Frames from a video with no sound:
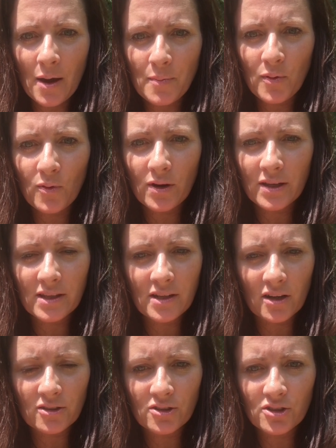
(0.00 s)
that point, the
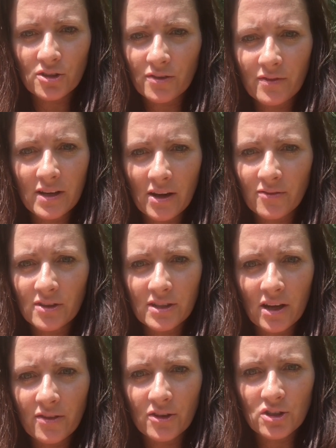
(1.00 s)
doctor should have never
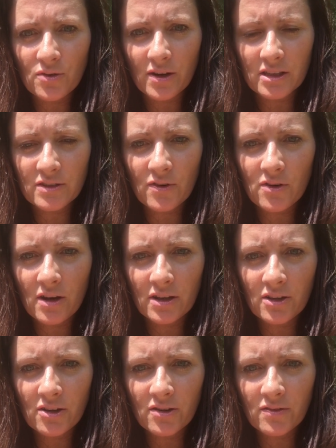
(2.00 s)
done the transfer
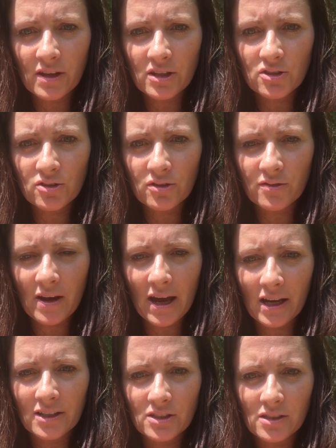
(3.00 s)
on her. They should have
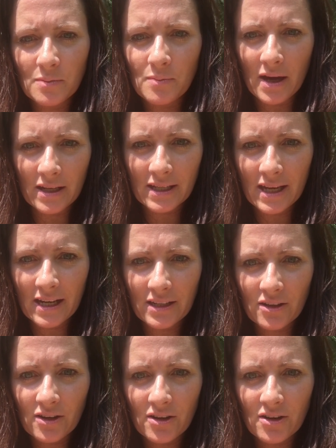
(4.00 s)
actually
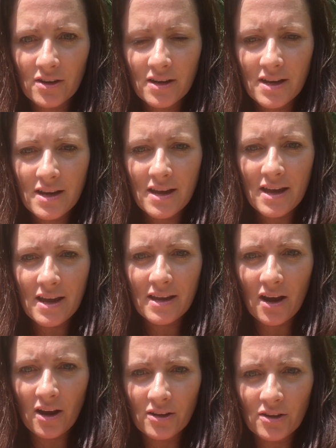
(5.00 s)
medicated her,
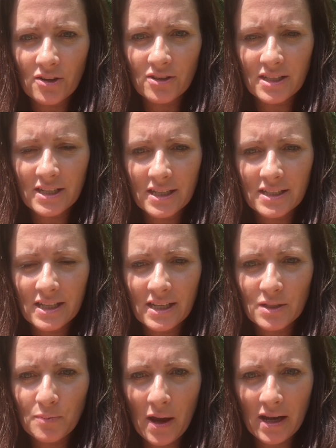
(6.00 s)
gotten her
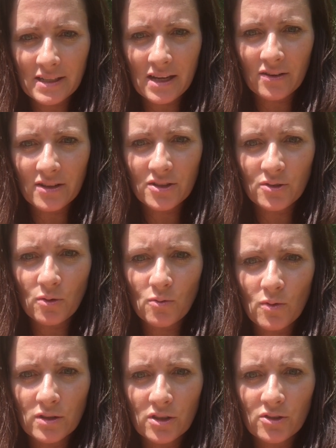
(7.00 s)
TSH back down into a
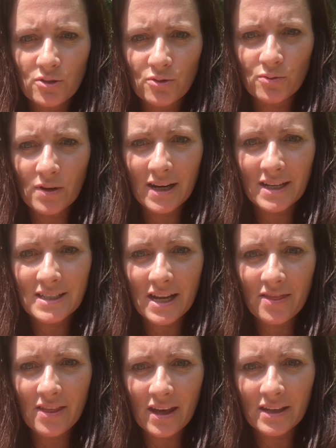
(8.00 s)
1 to 2 range,
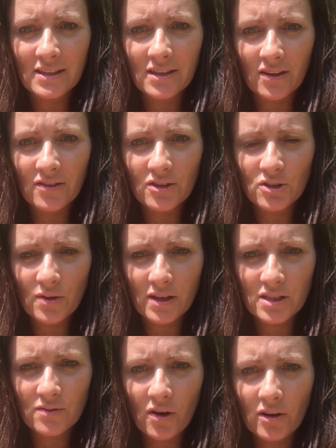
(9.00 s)
and then done the
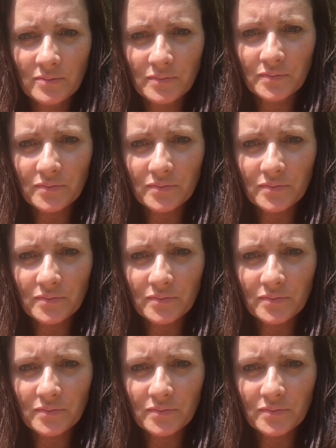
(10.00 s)
transfer.